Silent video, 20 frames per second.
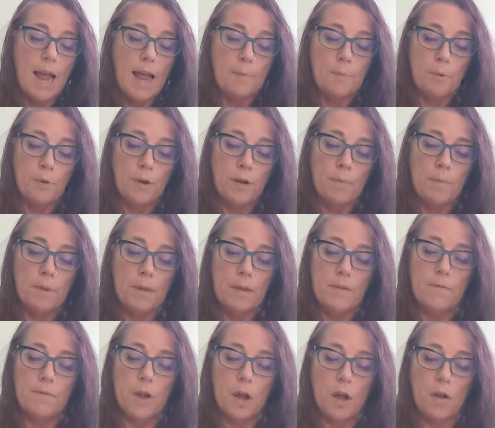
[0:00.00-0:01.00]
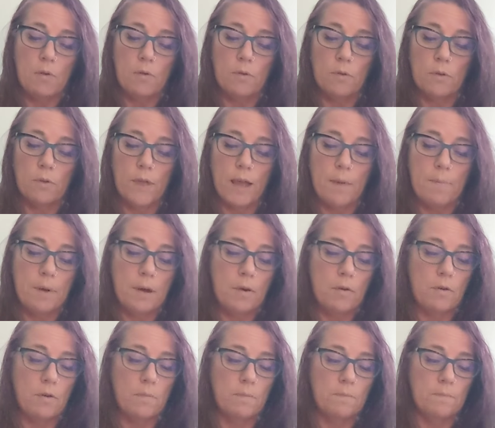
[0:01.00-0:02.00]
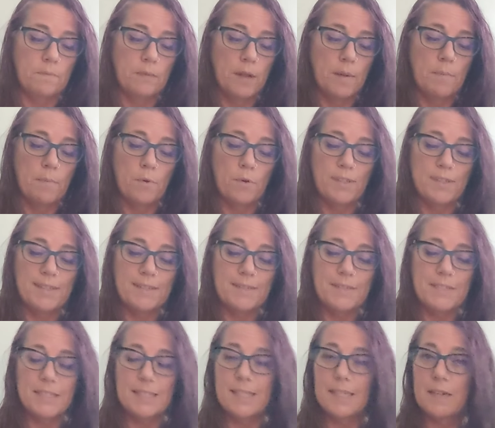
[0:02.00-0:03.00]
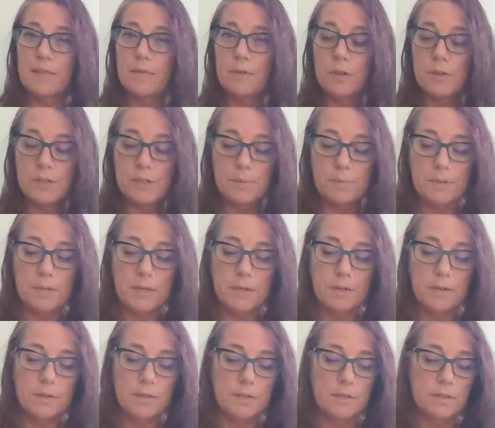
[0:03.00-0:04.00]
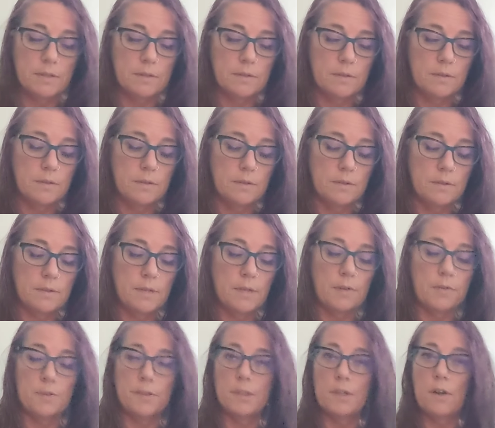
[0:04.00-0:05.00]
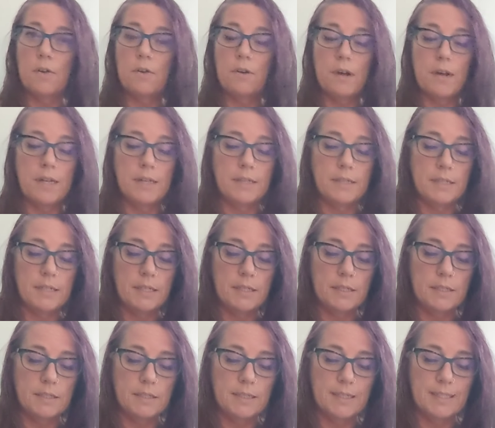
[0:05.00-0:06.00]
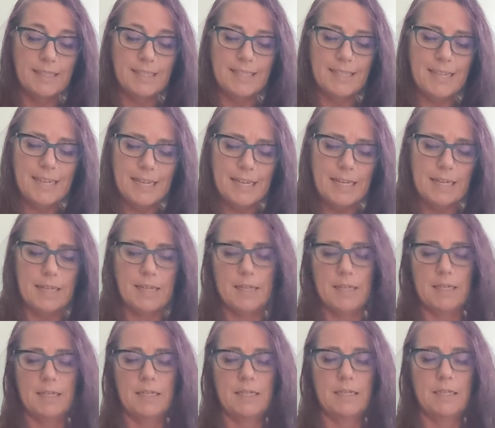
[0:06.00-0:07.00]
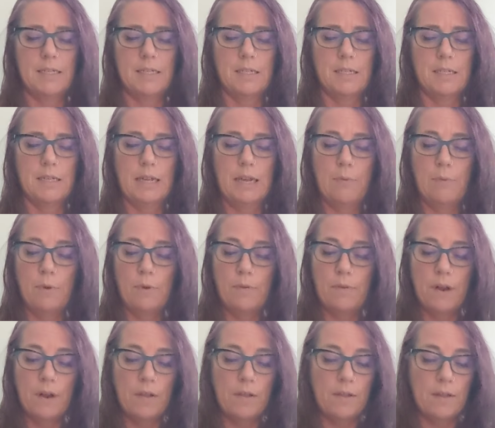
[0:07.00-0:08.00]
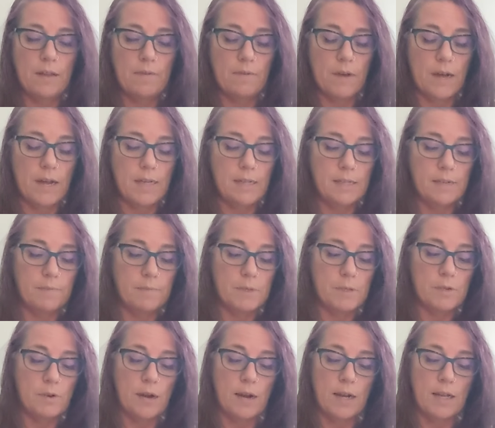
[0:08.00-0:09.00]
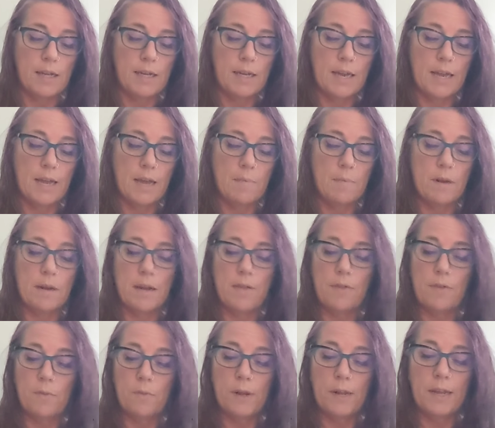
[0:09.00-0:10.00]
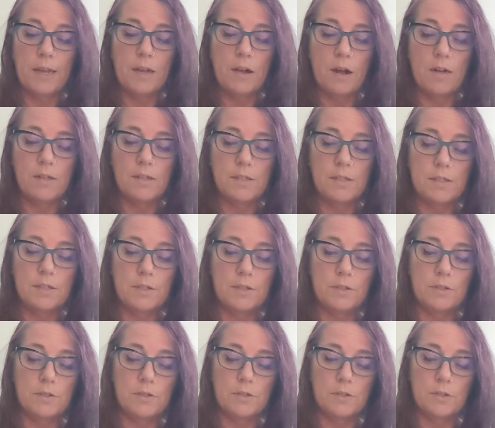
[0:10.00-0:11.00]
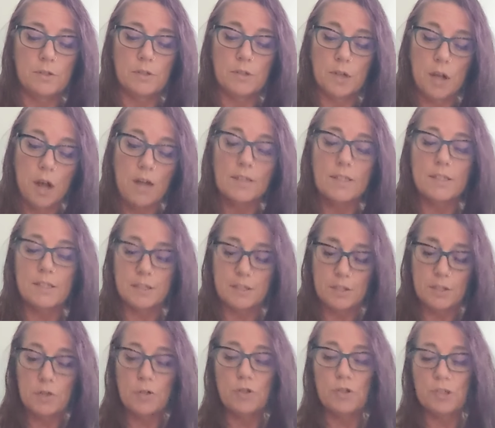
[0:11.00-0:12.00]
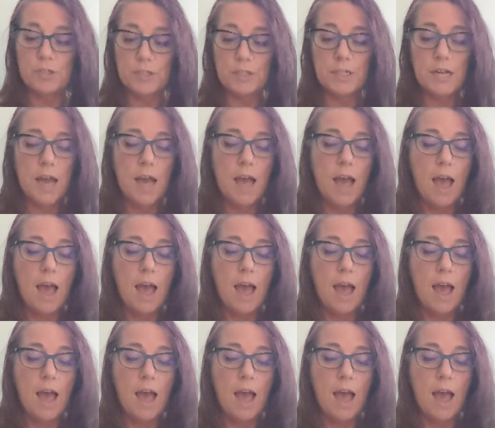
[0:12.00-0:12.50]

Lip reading: A pretty bit of doggerel, that poem, and more devious than it first appears. Daren't go hunting? Indeed! If we follow the advice of Mr. Allingham and other weak constitutioned